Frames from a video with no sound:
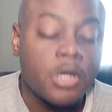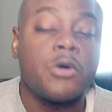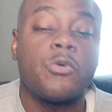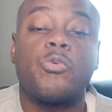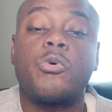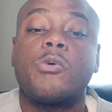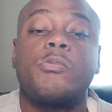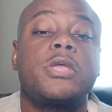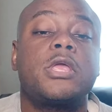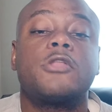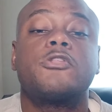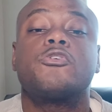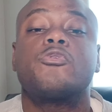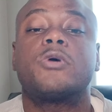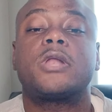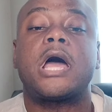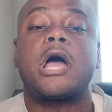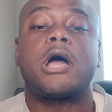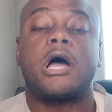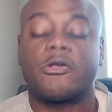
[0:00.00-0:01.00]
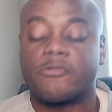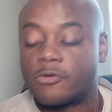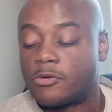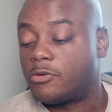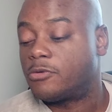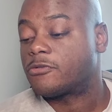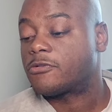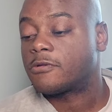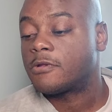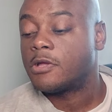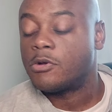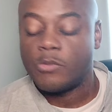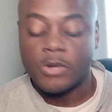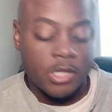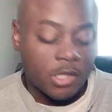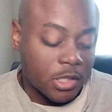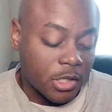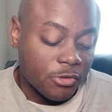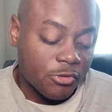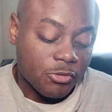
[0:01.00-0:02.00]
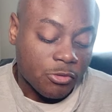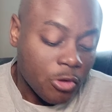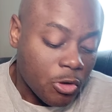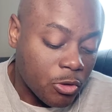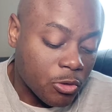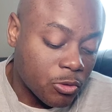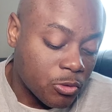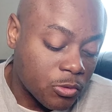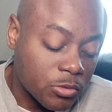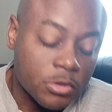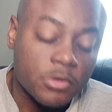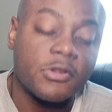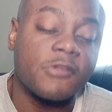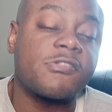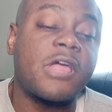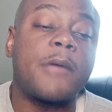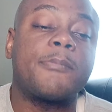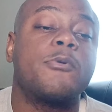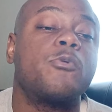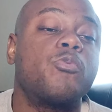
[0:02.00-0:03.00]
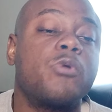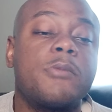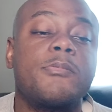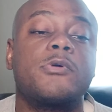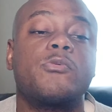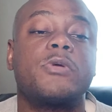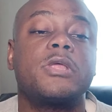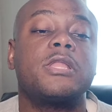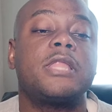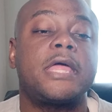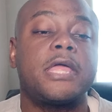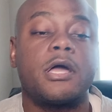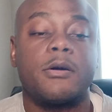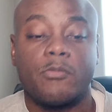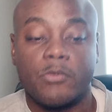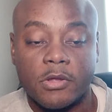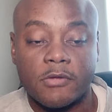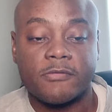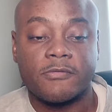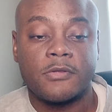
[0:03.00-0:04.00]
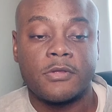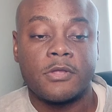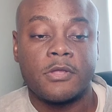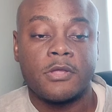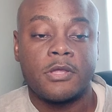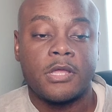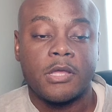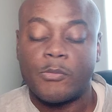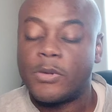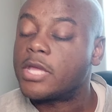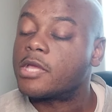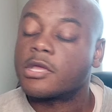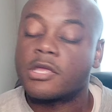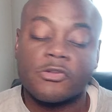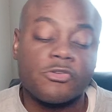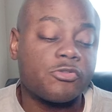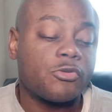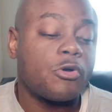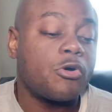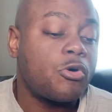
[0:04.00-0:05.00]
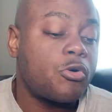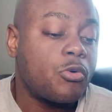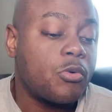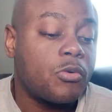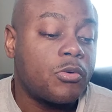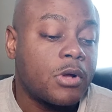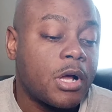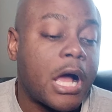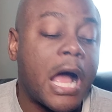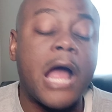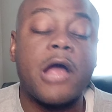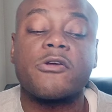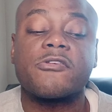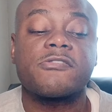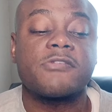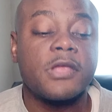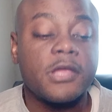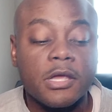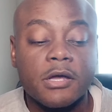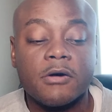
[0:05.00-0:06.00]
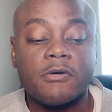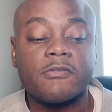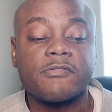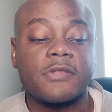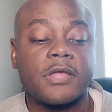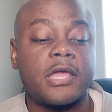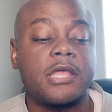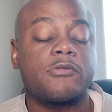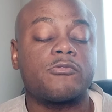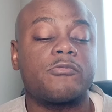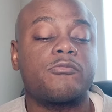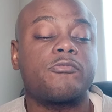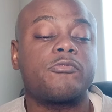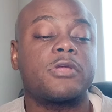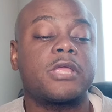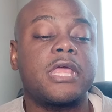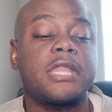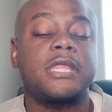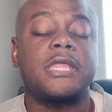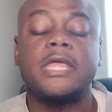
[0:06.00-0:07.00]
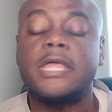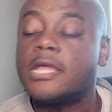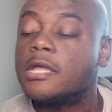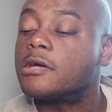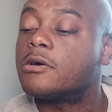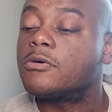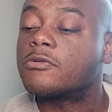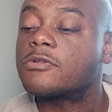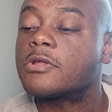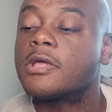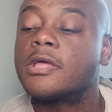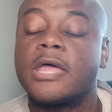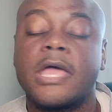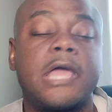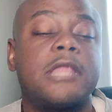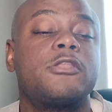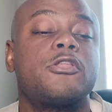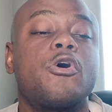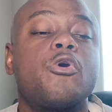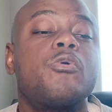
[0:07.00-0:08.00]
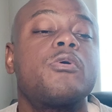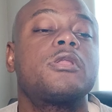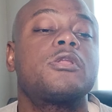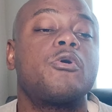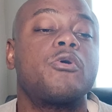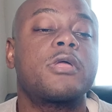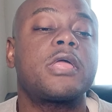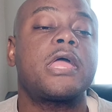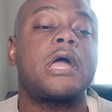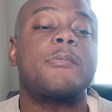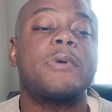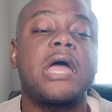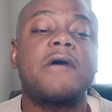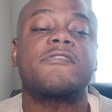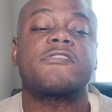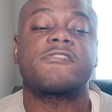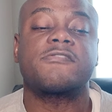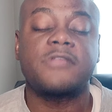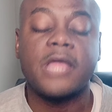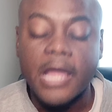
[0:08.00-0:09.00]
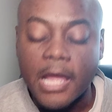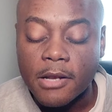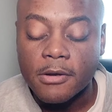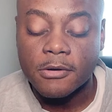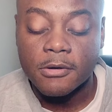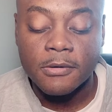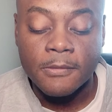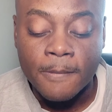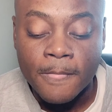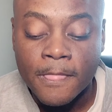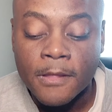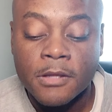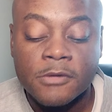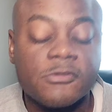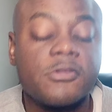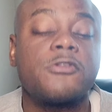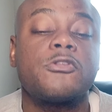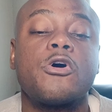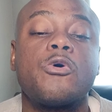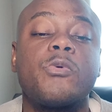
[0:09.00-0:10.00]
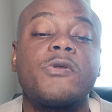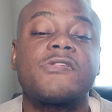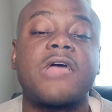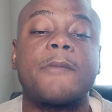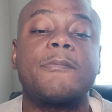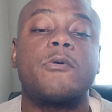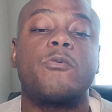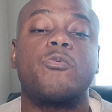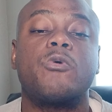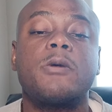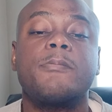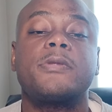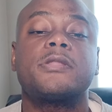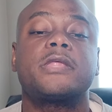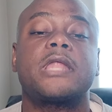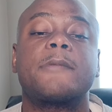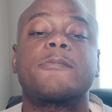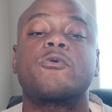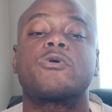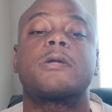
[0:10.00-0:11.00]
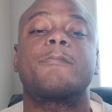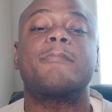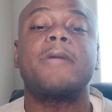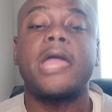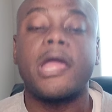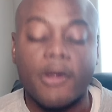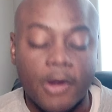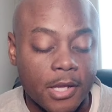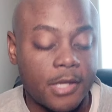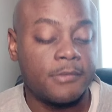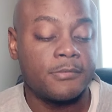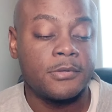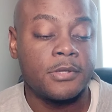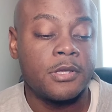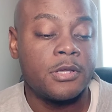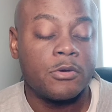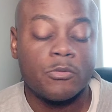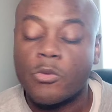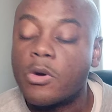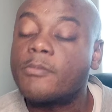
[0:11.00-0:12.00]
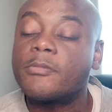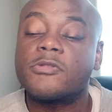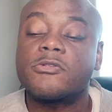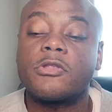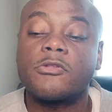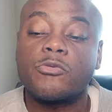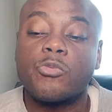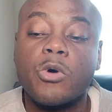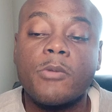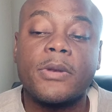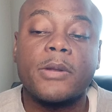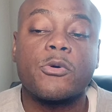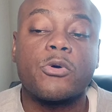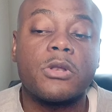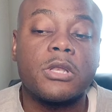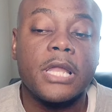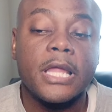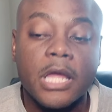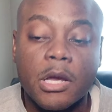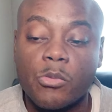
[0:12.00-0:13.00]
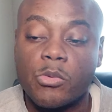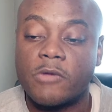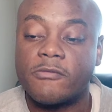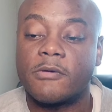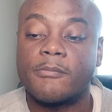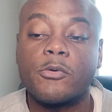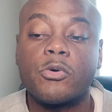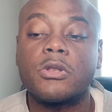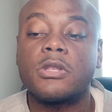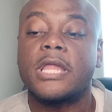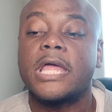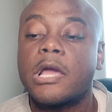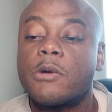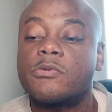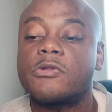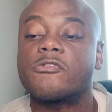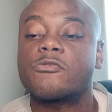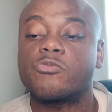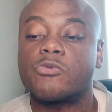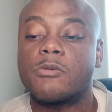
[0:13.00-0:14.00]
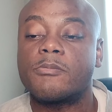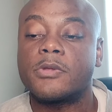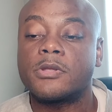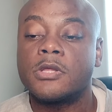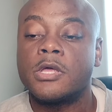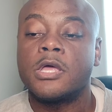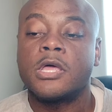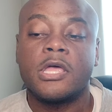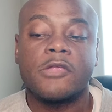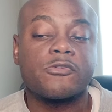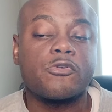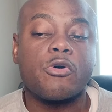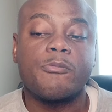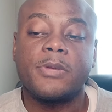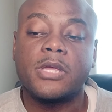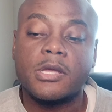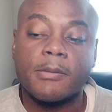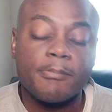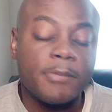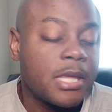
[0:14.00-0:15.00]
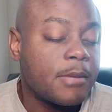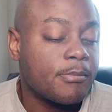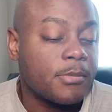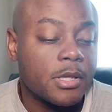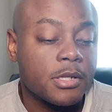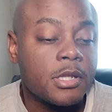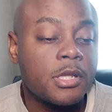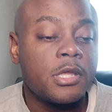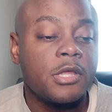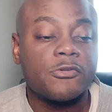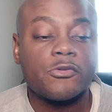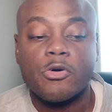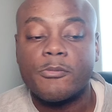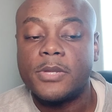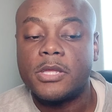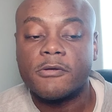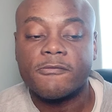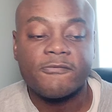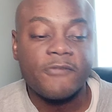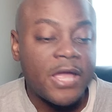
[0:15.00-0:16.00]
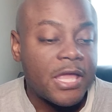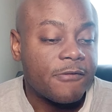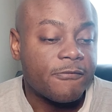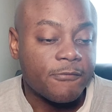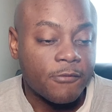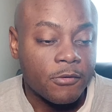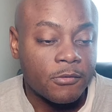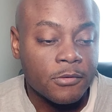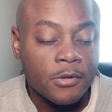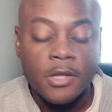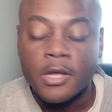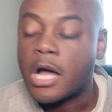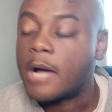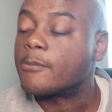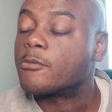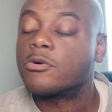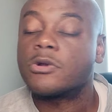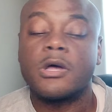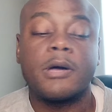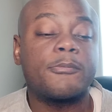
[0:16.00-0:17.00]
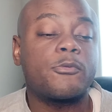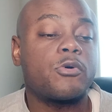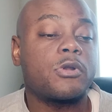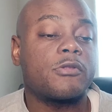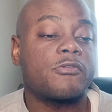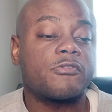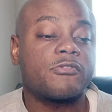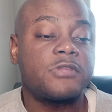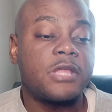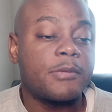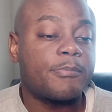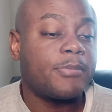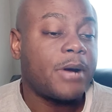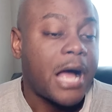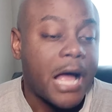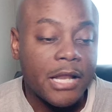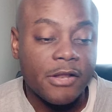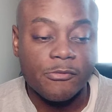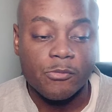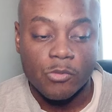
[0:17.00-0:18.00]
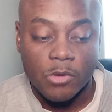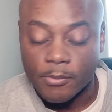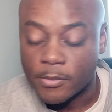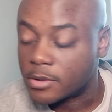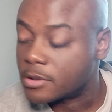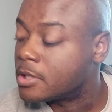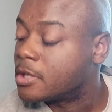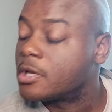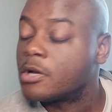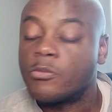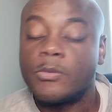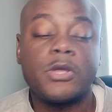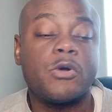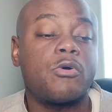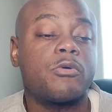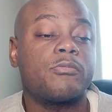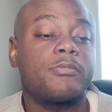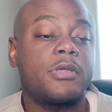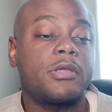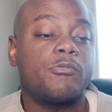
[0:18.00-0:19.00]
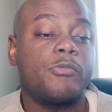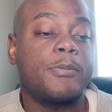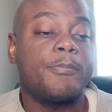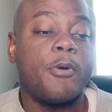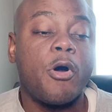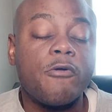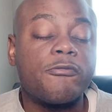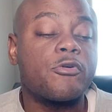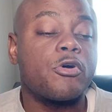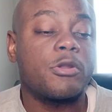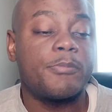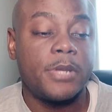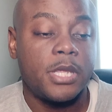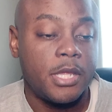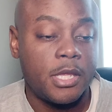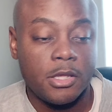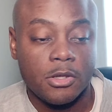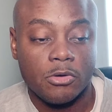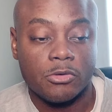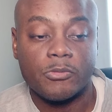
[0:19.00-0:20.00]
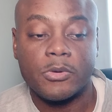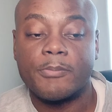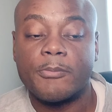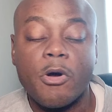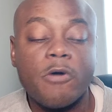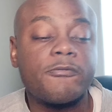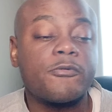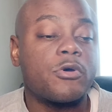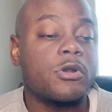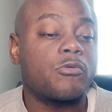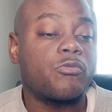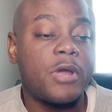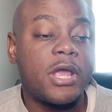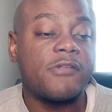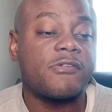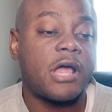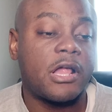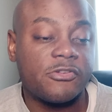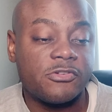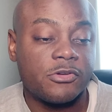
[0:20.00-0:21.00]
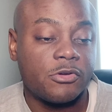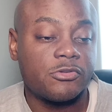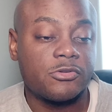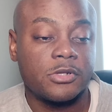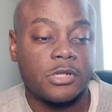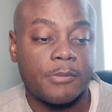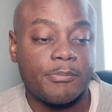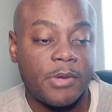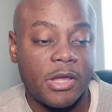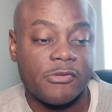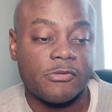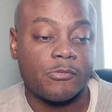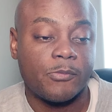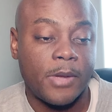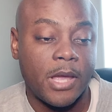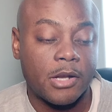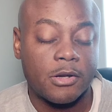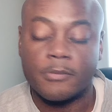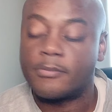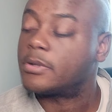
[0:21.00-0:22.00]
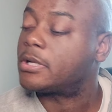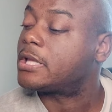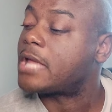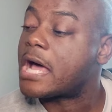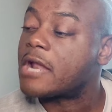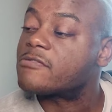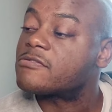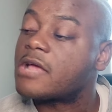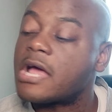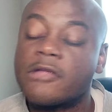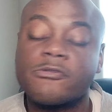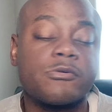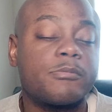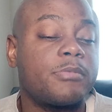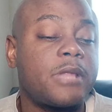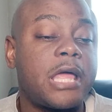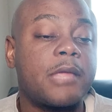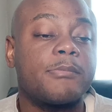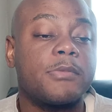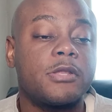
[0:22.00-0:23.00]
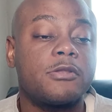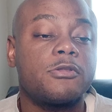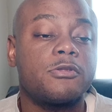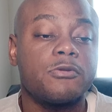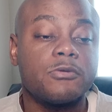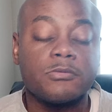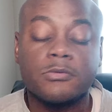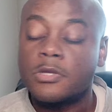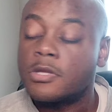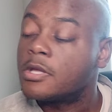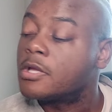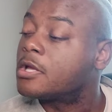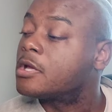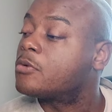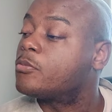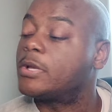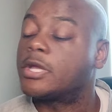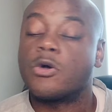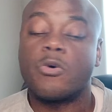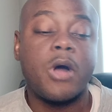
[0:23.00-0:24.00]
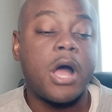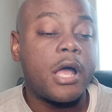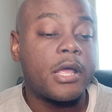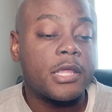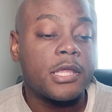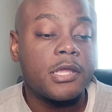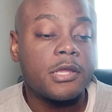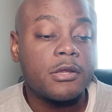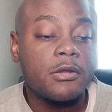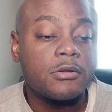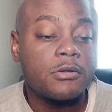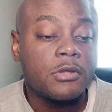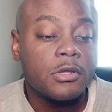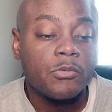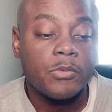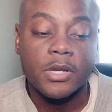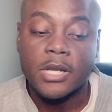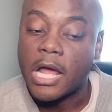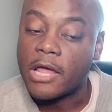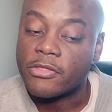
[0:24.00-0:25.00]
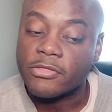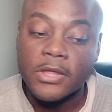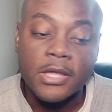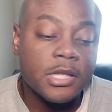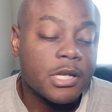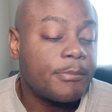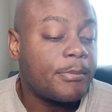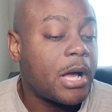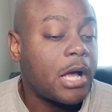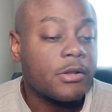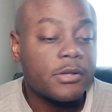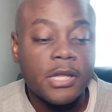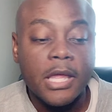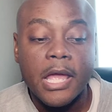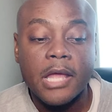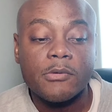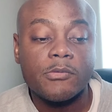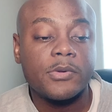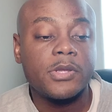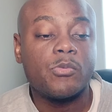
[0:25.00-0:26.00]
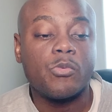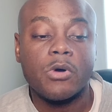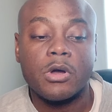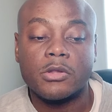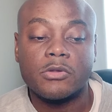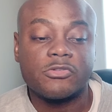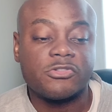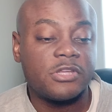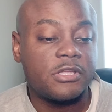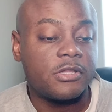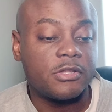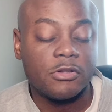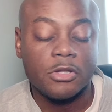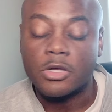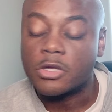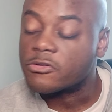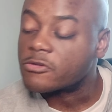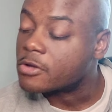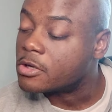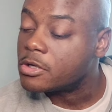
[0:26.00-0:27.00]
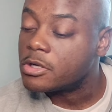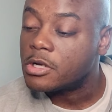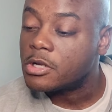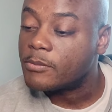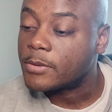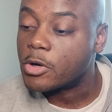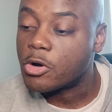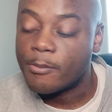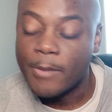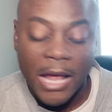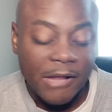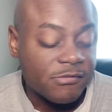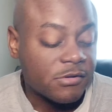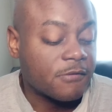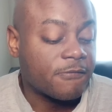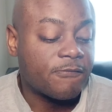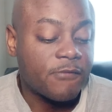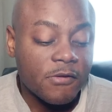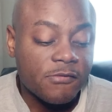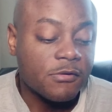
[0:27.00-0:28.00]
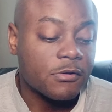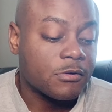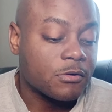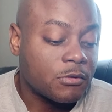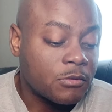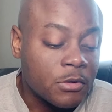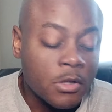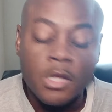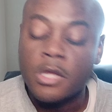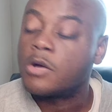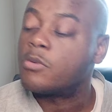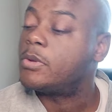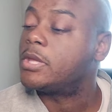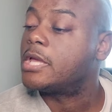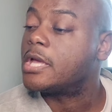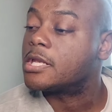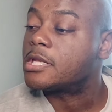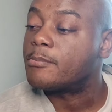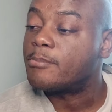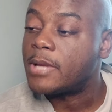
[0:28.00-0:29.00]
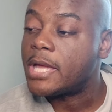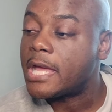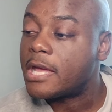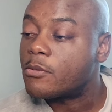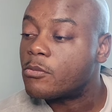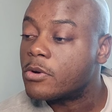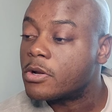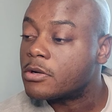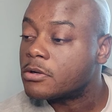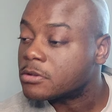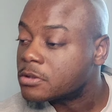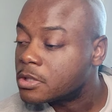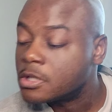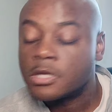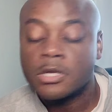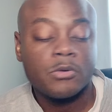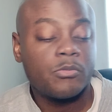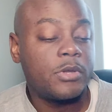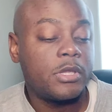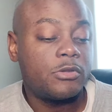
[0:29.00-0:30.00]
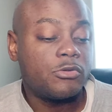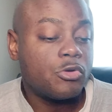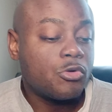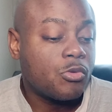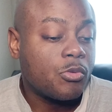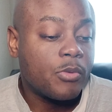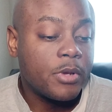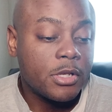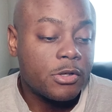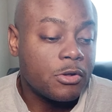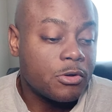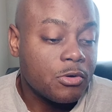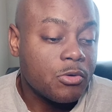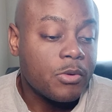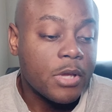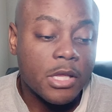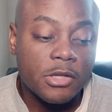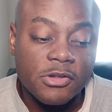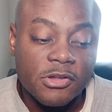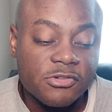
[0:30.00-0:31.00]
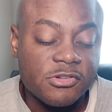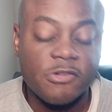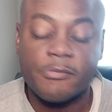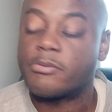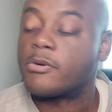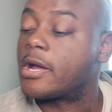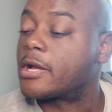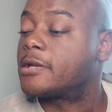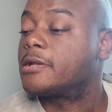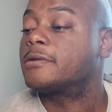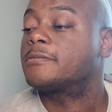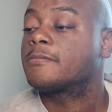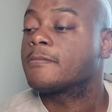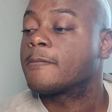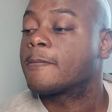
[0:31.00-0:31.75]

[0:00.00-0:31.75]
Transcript: what we can do in our households. We can control the type of women we lay up with. We can control ourselves, and we're getting healed and knowing, okay, I'm gonna have a standard to know what type of woman that I'm going to marry. The woman I'm going to lay up with. I'm going to lay up with this woman. It's going to be commitment. It's going to be faithful. I'm going to stick by this woman. We both going to be healed. We're both going to raise our children in the best manner. But a lot of times what black men do, we go out here. We're not thinking about that. She looks good. We go back to the physical. We get into bed with her. We do what we do. And then she's pregnant.